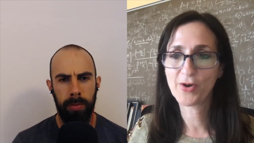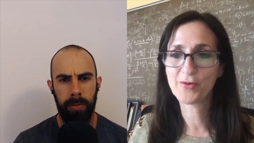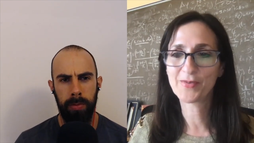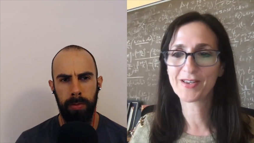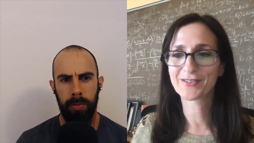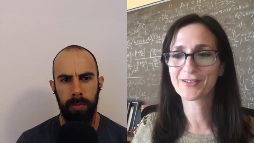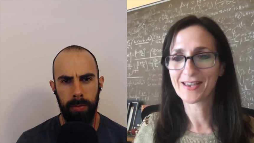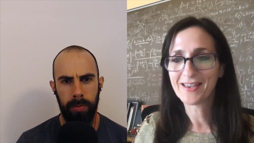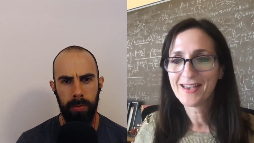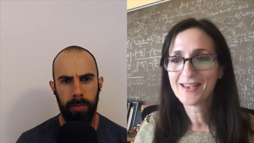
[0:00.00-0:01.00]
Speaker 1: though, because
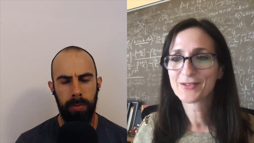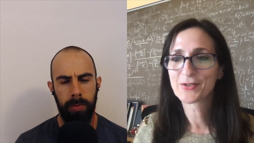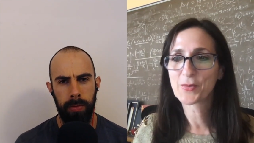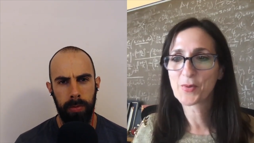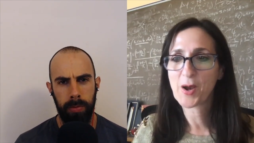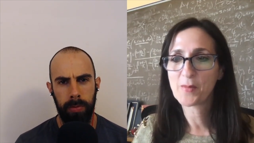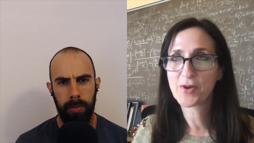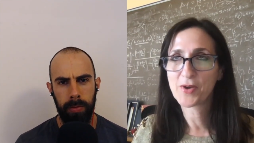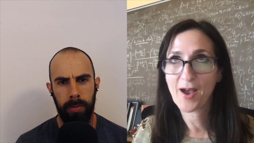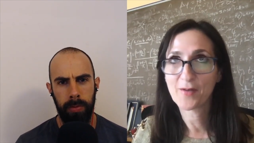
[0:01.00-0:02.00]
okay, so the
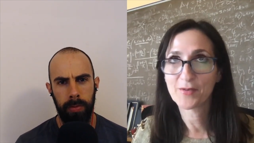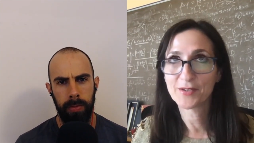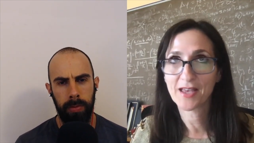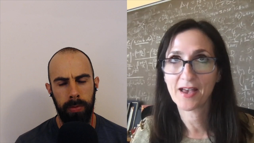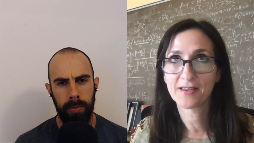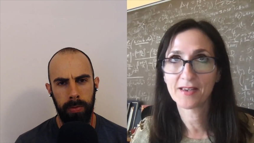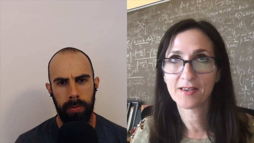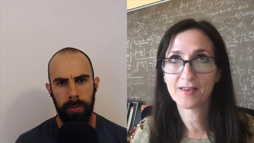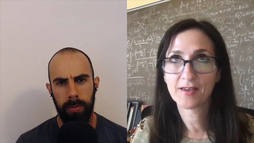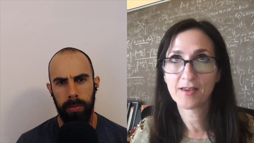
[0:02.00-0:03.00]
problem we have is that
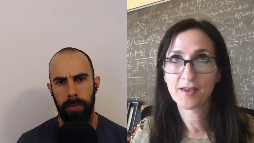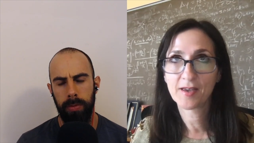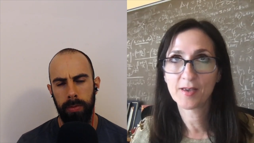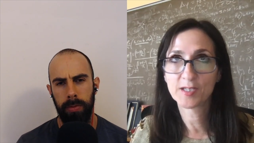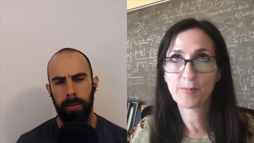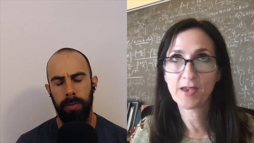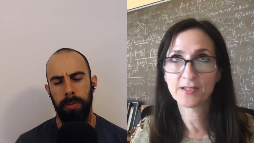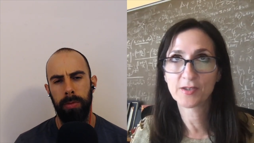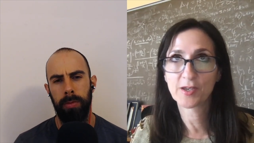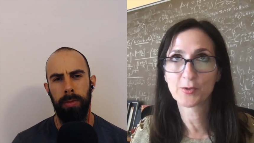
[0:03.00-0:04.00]
in
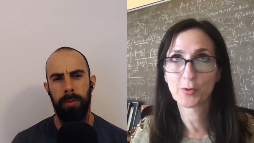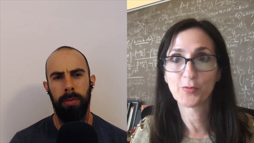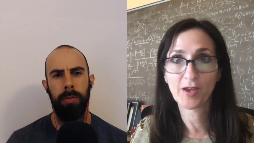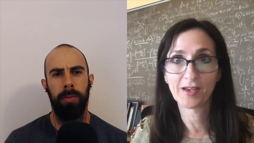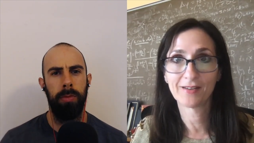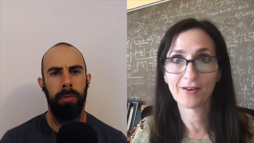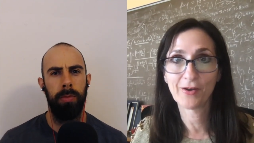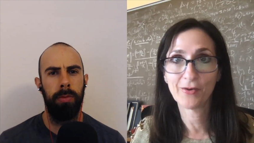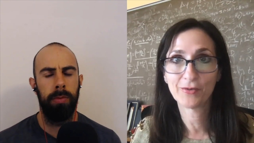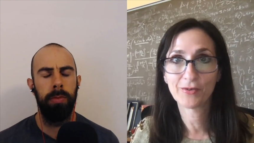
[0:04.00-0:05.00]
space things are faint, you
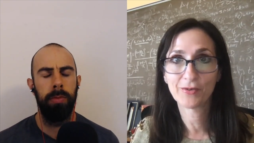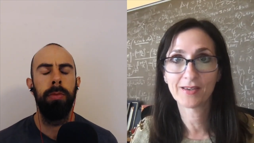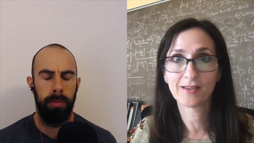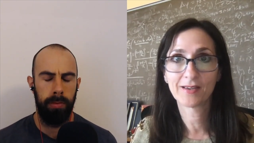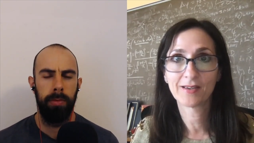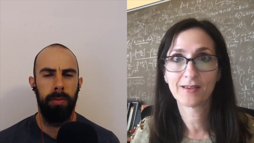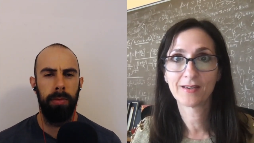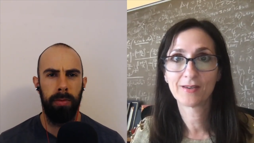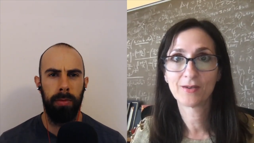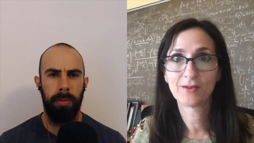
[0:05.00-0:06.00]
know, like
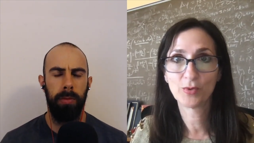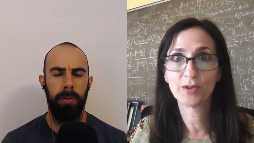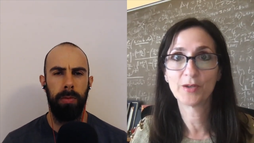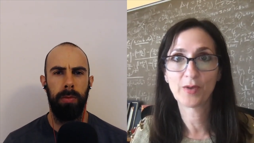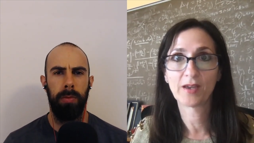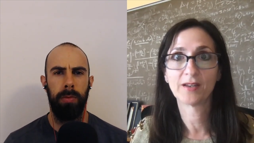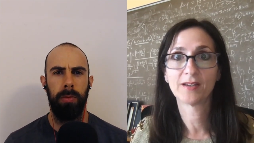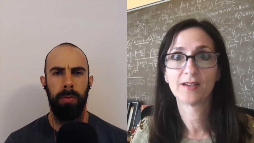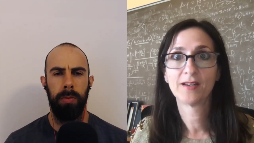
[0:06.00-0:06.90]
really faint,